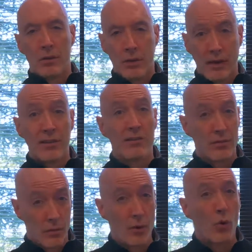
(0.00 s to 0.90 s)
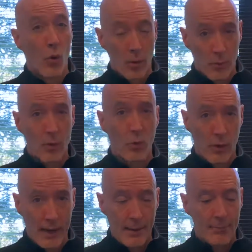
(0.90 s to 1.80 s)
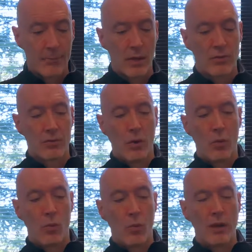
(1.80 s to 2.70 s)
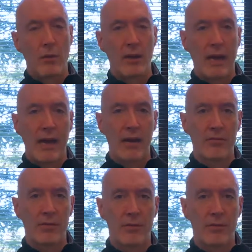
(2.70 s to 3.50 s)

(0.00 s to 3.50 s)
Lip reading: And this is the normal way. So what you would have is,